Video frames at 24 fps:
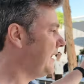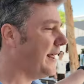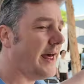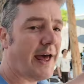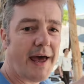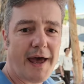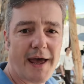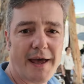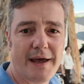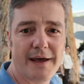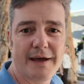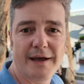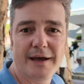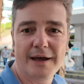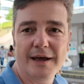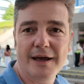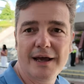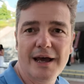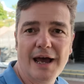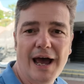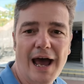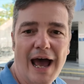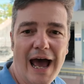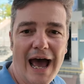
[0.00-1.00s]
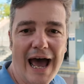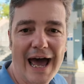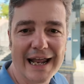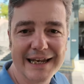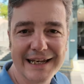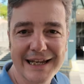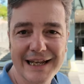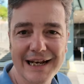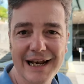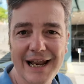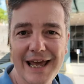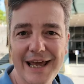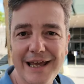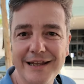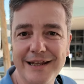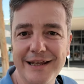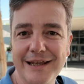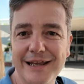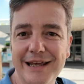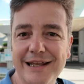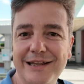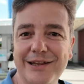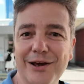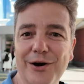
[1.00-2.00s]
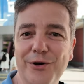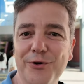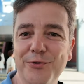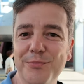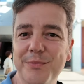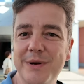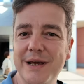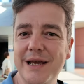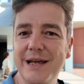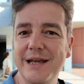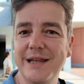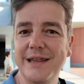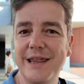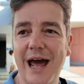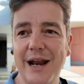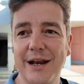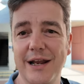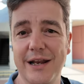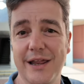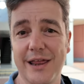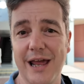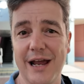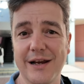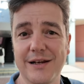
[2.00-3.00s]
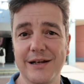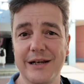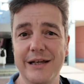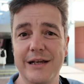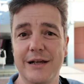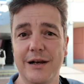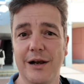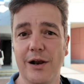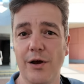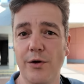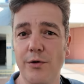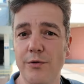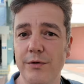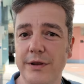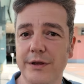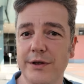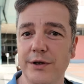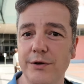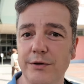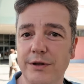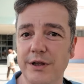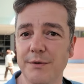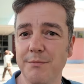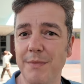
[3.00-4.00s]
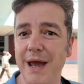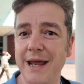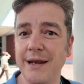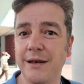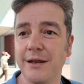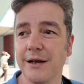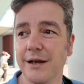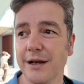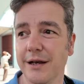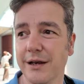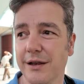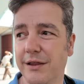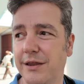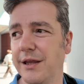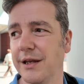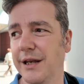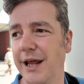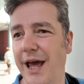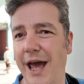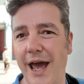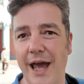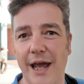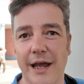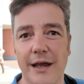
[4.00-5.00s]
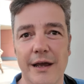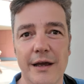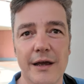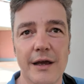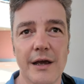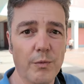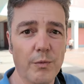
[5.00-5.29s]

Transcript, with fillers: there, and the lady told me that it's actually closed due to maintenance today.